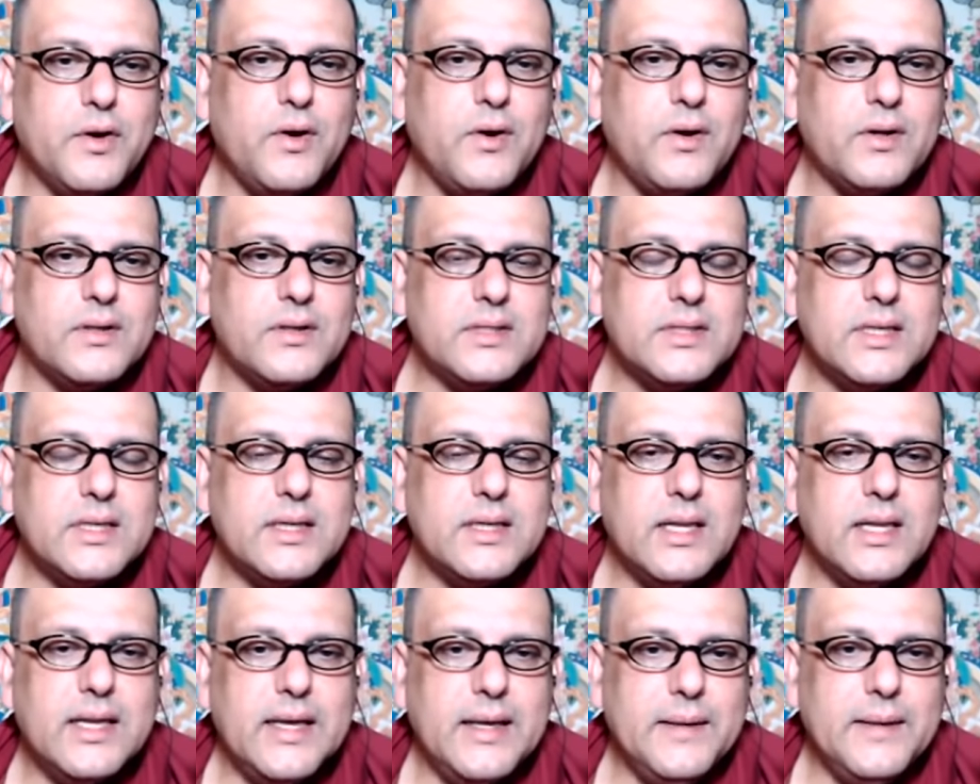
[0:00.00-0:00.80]

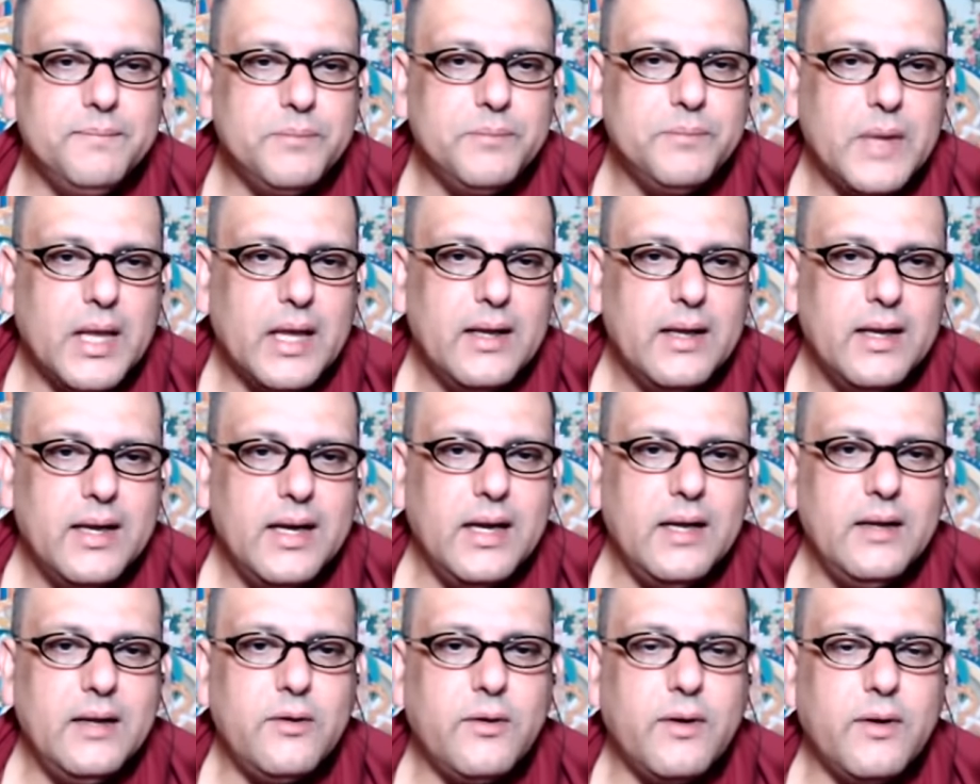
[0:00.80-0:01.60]
constantly
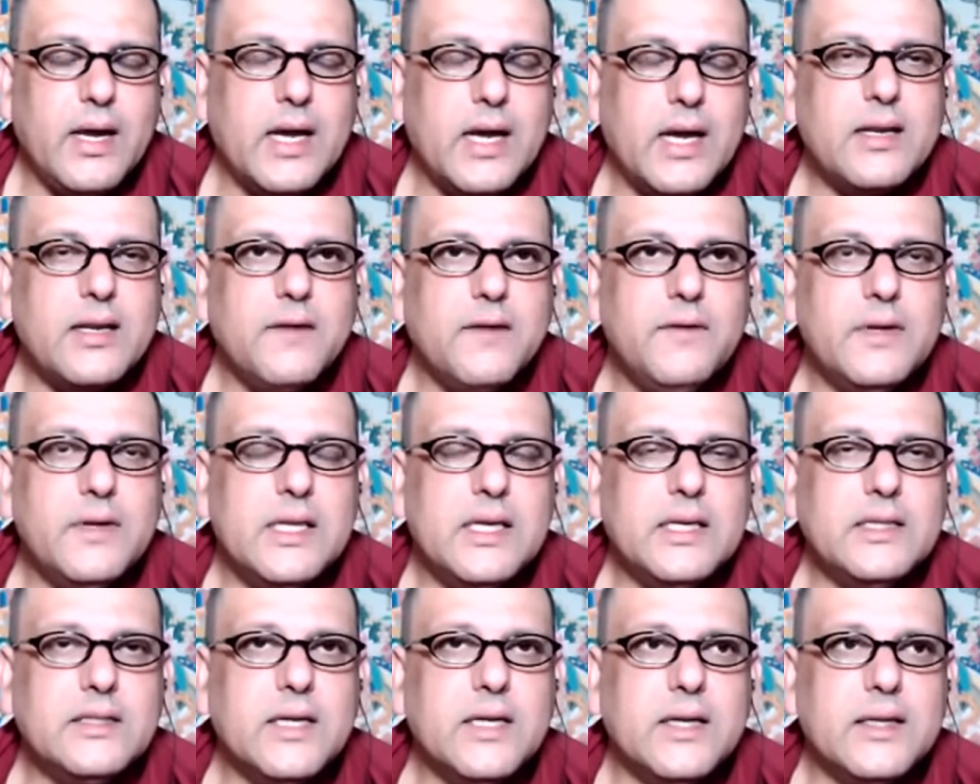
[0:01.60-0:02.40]
interacting with
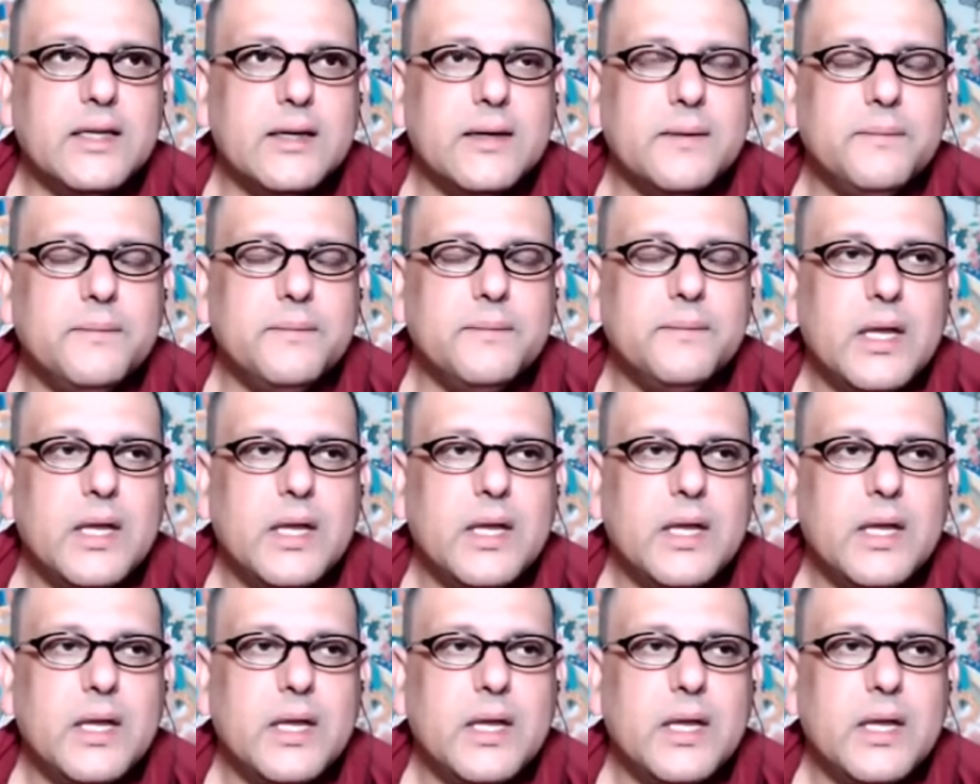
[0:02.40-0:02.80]
each other